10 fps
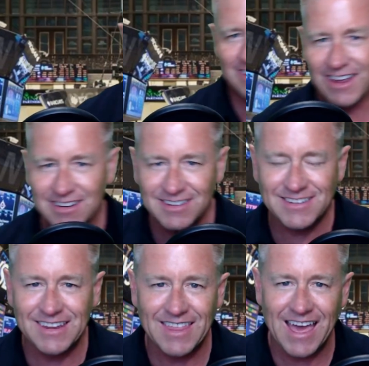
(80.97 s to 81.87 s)
Did you guys
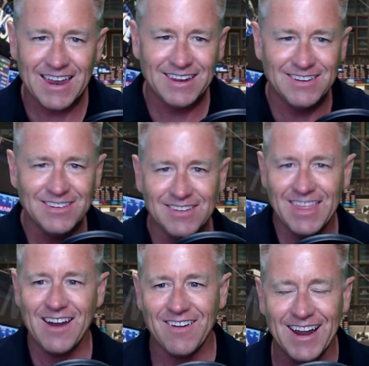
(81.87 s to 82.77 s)
just see that? Do you
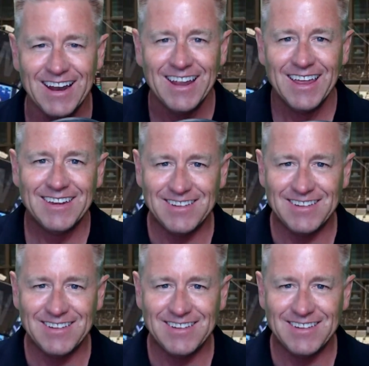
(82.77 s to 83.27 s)
do that, right?